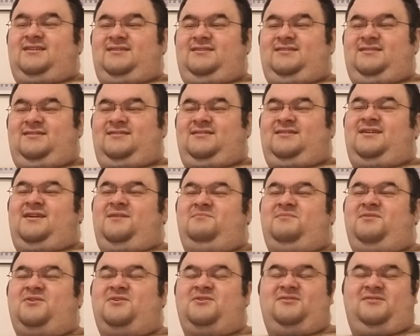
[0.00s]
I'm
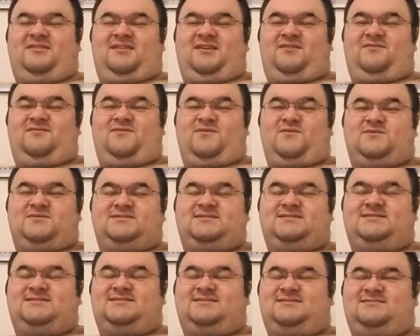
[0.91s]
currently
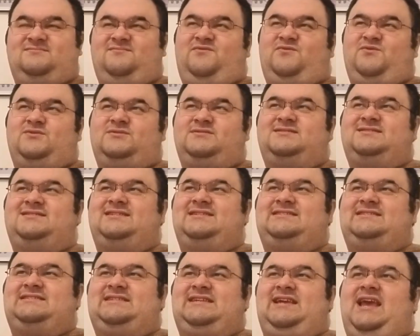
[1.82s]

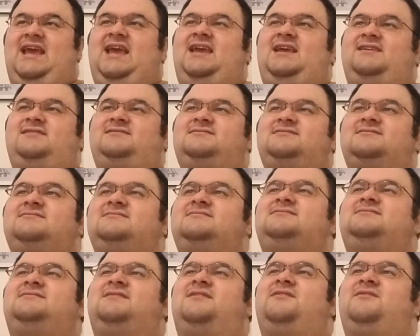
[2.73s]
468,
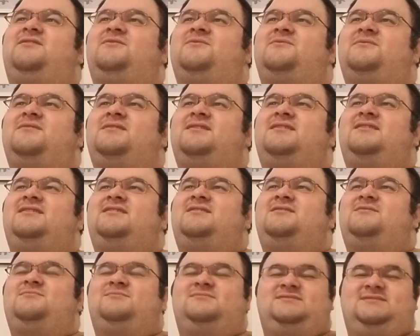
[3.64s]
so
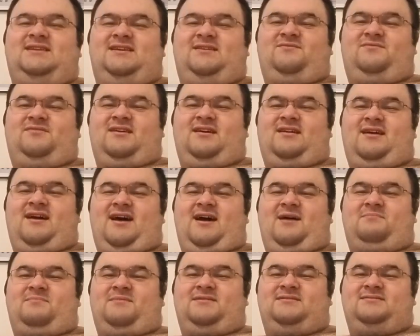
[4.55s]
we'll see if that
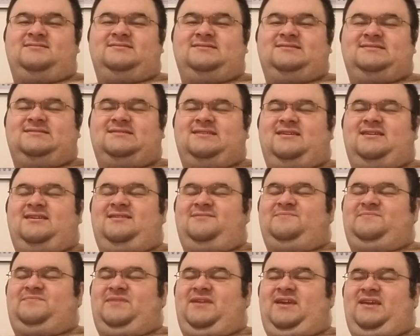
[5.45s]
happens.
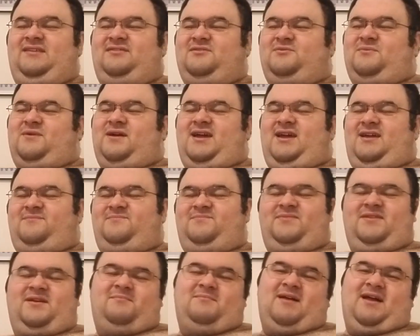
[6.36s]
Either way,
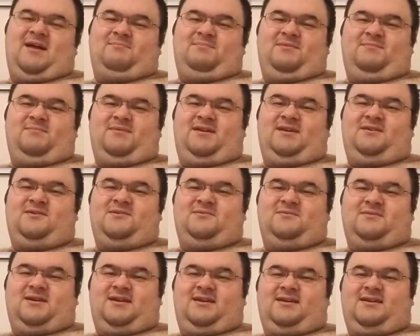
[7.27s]
I'm happy being
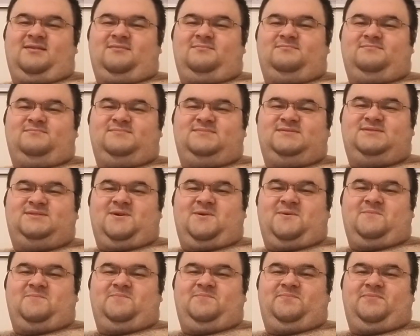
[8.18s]
who I am.
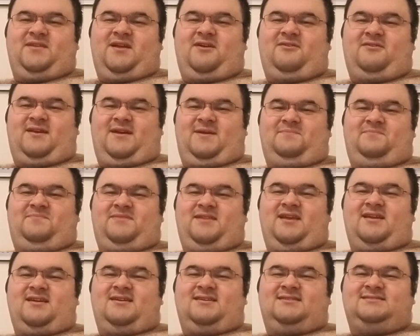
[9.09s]
So, all right,
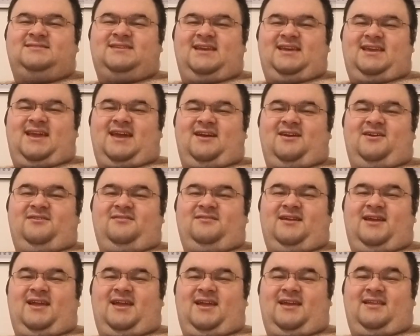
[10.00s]
take care
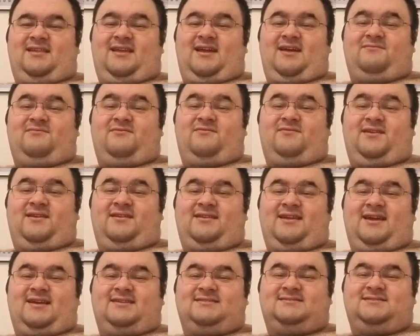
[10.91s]
and have a
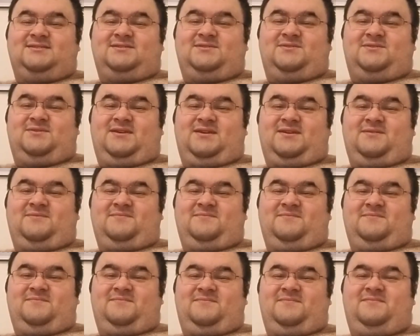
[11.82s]
fantastic new year.
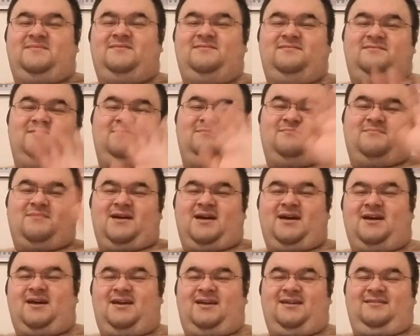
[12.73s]

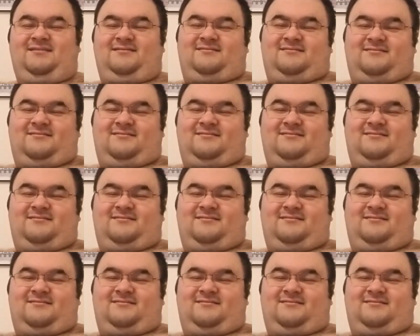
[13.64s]
Bye.